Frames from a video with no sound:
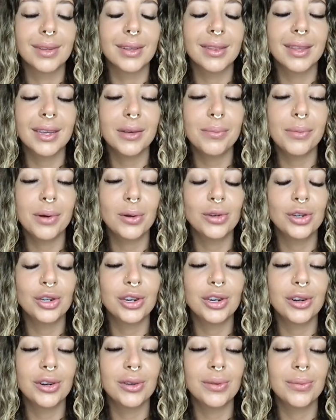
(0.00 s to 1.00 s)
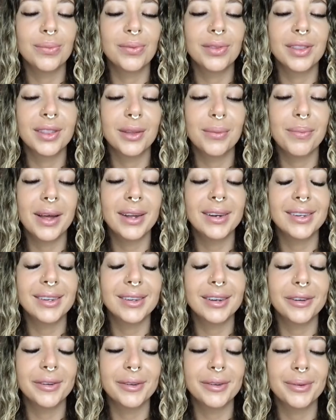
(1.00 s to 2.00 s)
the emotional, the
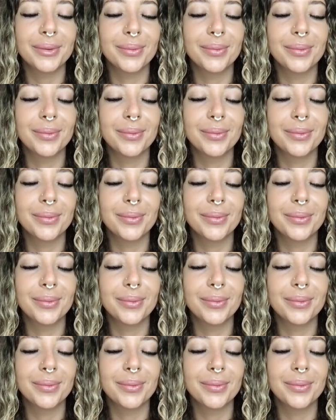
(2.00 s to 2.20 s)
mental,